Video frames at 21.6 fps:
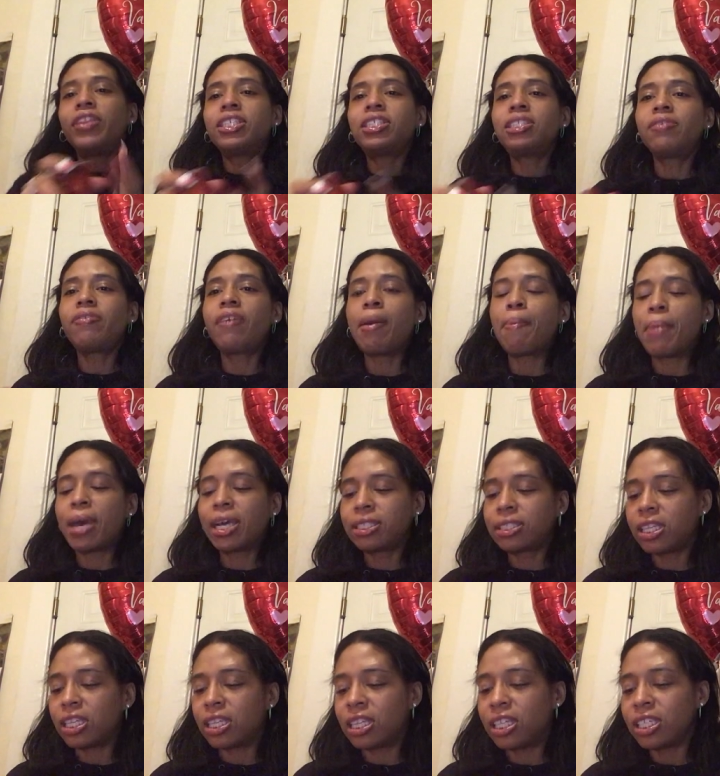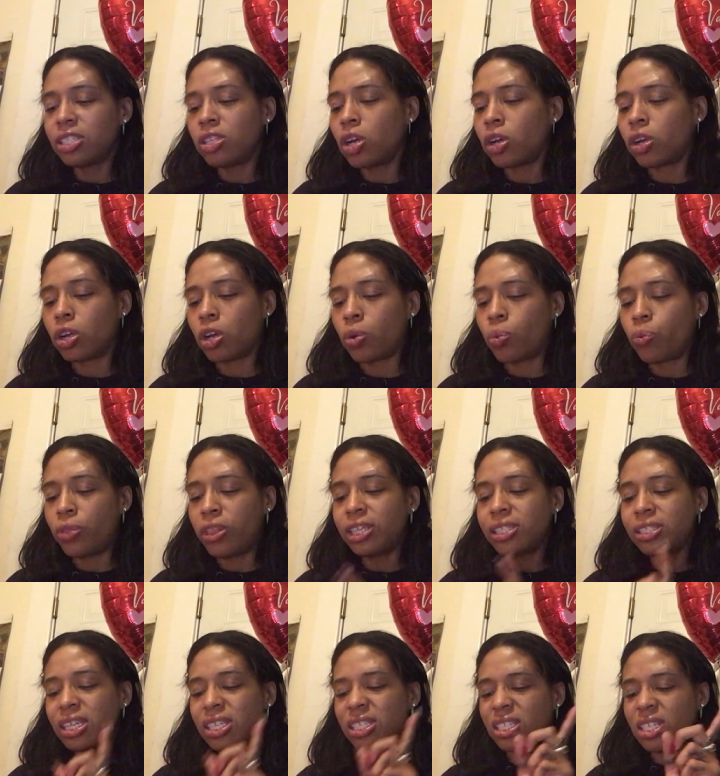This divine masculine,
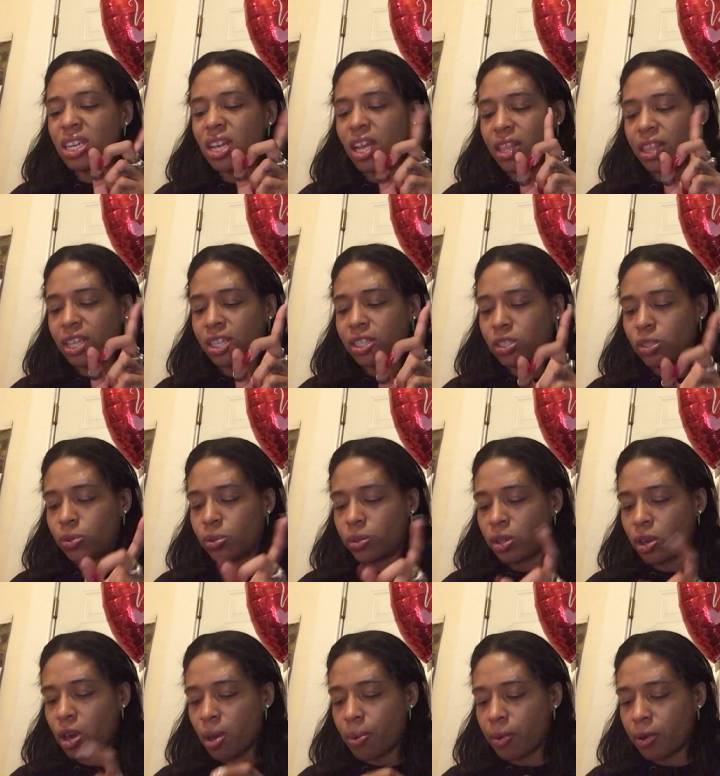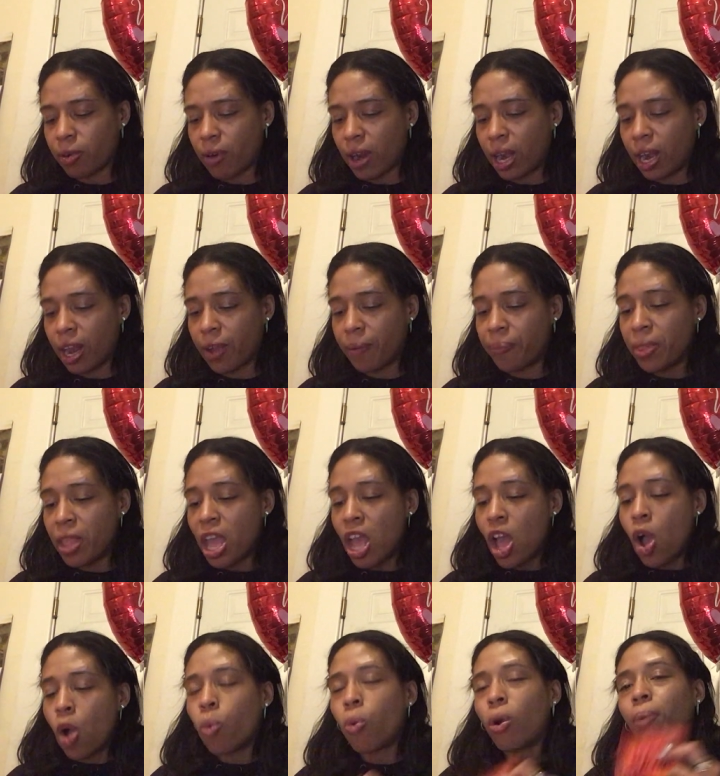this has nothing to do with the karmic right now.
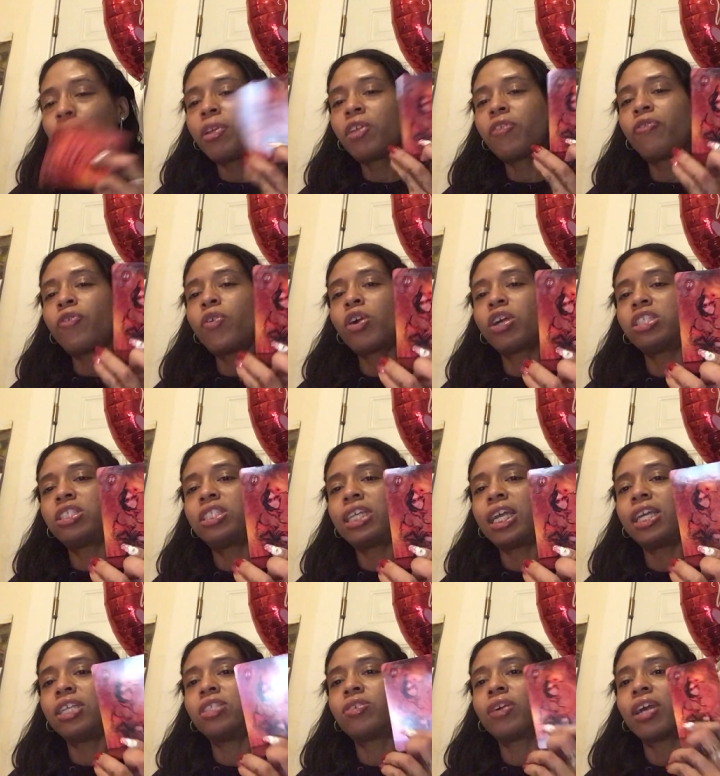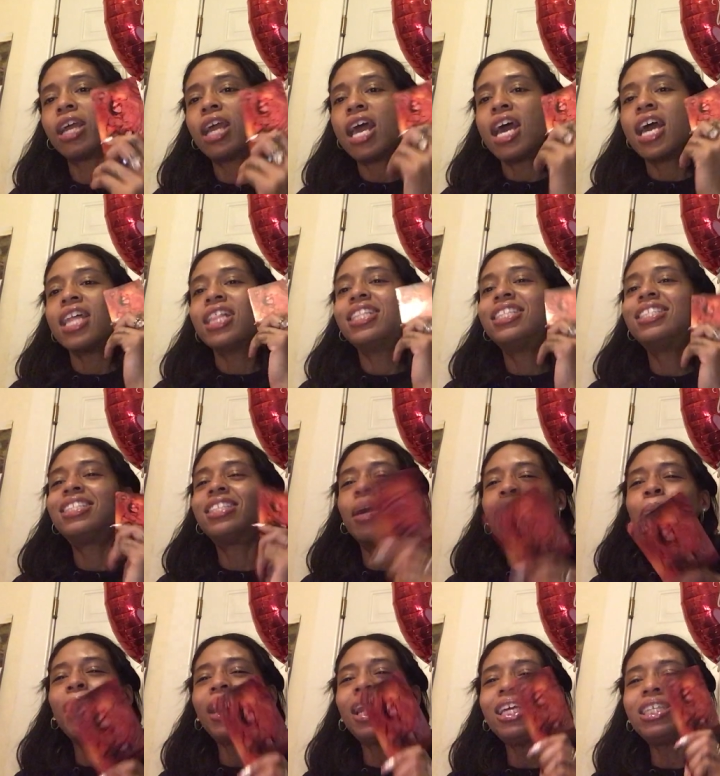1 + 4 is change, right?
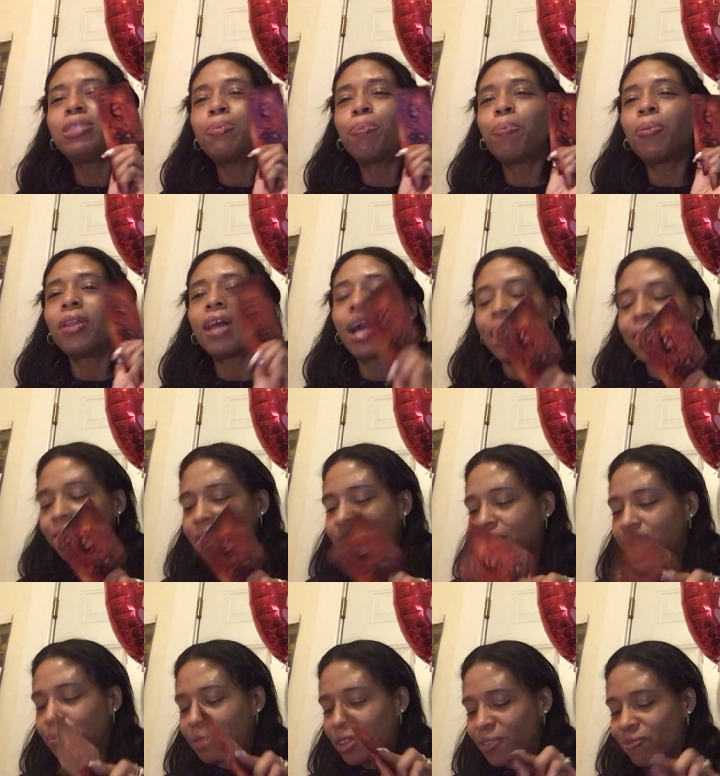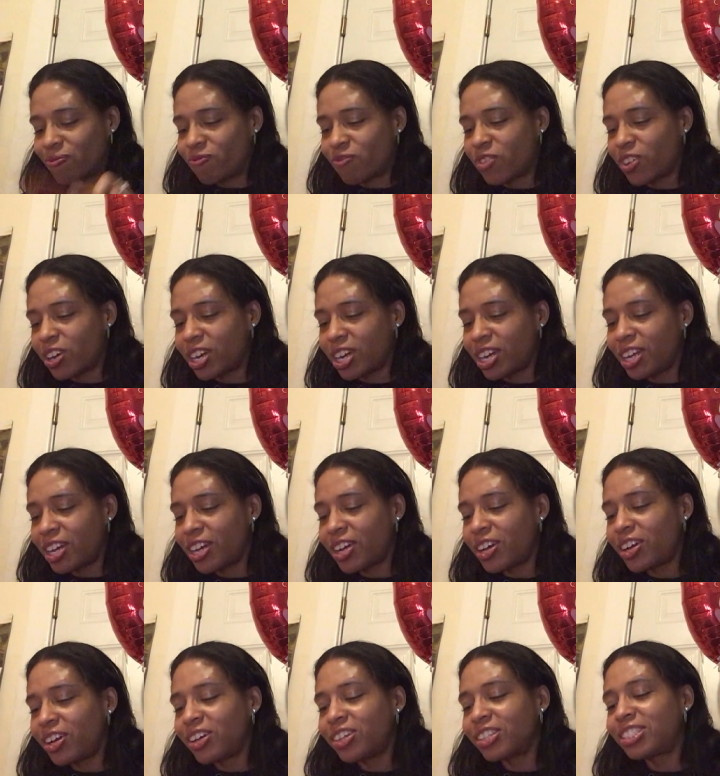Somebody's plotting something
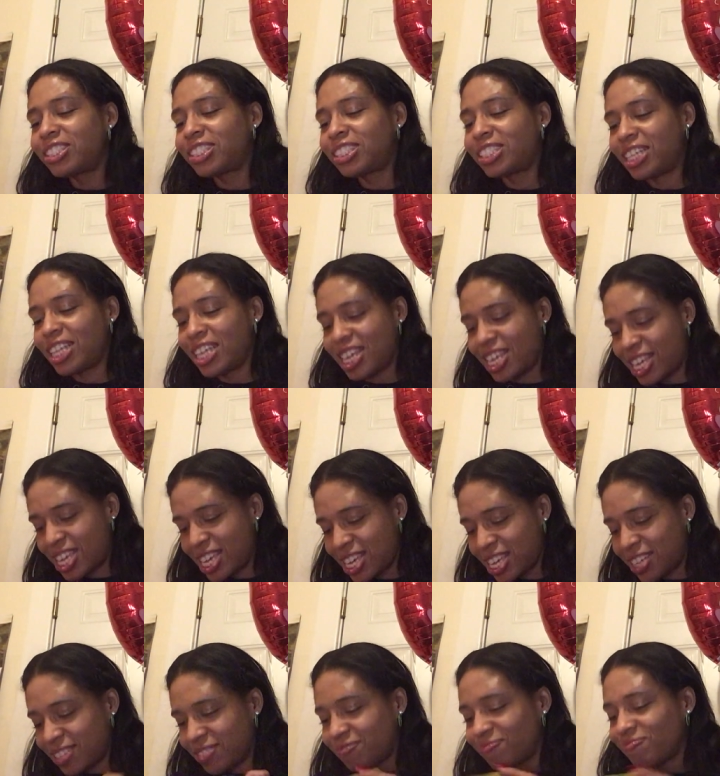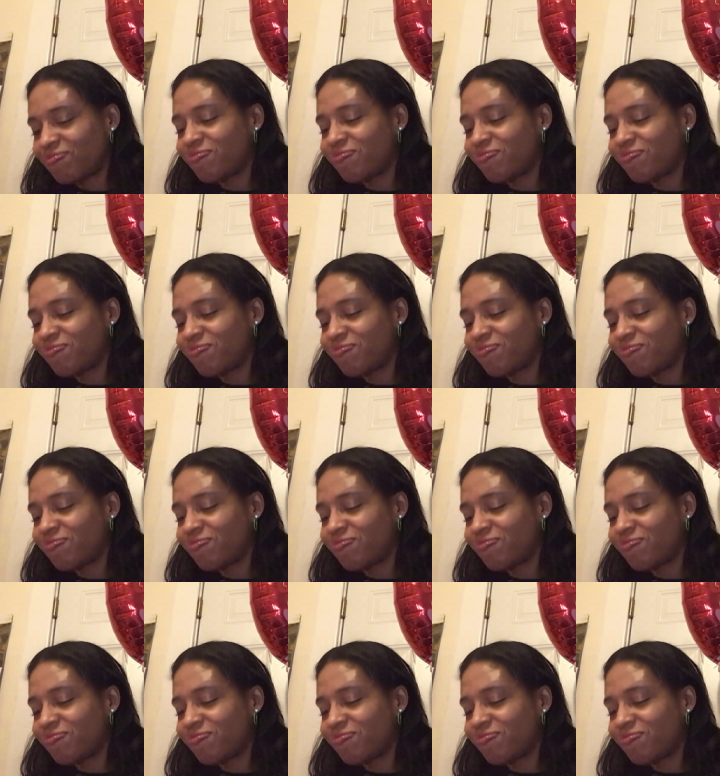real sneaky.